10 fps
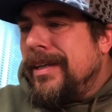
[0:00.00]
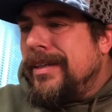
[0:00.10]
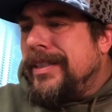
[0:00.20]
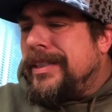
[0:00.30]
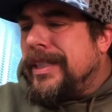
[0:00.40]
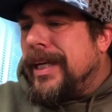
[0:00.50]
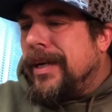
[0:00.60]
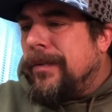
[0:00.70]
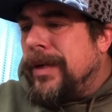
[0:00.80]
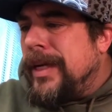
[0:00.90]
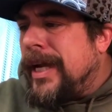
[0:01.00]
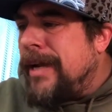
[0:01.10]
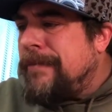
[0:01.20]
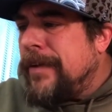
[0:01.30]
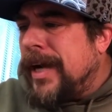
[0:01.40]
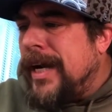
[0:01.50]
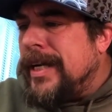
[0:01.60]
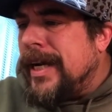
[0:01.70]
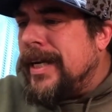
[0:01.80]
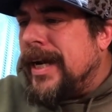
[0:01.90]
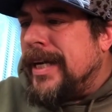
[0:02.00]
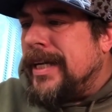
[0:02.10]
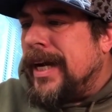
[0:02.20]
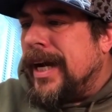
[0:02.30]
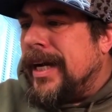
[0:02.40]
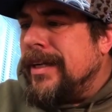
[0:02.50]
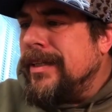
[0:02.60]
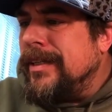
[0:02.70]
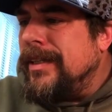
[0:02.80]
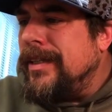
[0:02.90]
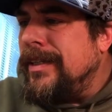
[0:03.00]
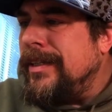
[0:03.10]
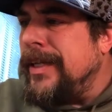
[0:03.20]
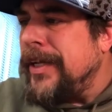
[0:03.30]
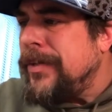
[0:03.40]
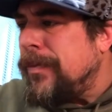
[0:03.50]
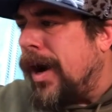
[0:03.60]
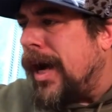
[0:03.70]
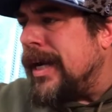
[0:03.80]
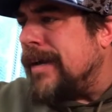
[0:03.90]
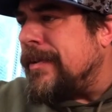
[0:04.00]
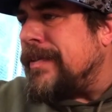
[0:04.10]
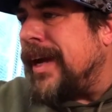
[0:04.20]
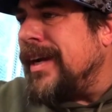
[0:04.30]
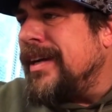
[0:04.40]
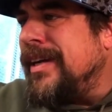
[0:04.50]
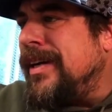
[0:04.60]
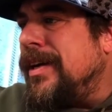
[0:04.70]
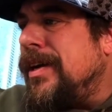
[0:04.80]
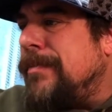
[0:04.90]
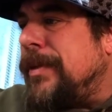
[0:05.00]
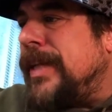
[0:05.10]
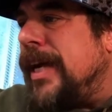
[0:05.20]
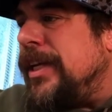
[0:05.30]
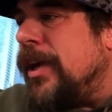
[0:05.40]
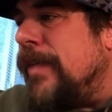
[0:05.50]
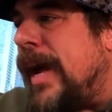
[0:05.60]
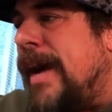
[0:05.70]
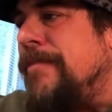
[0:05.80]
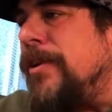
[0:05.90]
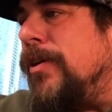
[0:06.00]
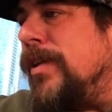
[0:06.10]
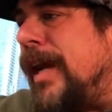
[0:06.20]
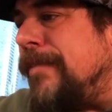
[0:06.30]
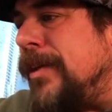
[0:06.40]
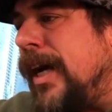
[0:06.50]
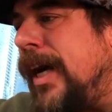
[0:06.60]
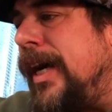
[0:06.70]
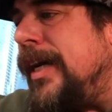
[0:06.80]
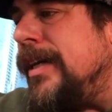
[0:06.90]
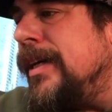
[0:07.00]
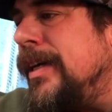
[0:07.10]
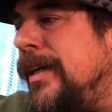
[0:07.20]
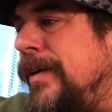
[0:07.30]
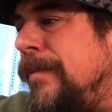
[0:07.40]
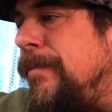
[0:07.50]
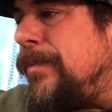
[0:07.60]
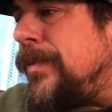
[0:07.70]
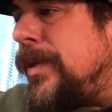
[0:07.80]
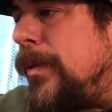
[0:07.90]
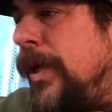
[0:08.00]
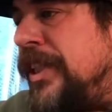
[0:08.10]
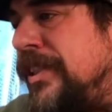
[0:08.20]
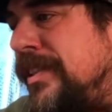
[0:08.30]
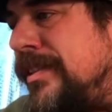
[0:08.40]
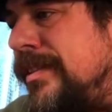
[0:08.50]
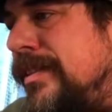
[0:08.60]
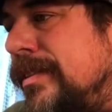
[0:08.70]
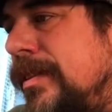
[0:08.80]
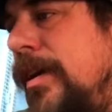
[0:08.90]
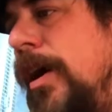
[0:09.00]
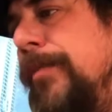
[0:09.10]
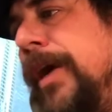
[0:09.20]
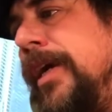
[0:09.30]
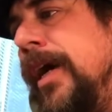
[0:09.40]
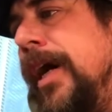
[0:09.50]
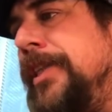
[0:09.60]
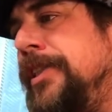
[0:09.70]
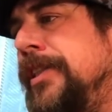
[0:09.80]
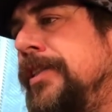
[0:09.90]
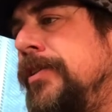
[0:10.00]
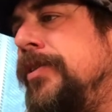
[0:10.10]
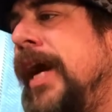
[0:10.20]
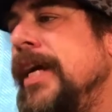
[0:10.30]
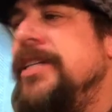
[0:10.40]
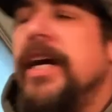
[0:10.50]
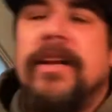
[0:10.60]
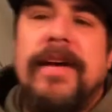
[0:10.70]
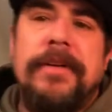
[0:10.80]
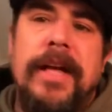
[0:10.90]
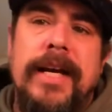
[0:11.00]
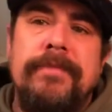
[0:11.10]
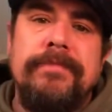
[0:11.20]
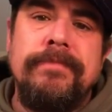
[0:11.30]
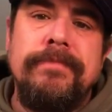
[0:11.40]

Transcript: let's see, when you get it for 99.99, you get the rod and everything. But then, you know, they have their own level line, which is, oh my gosh. So Dragontail level line.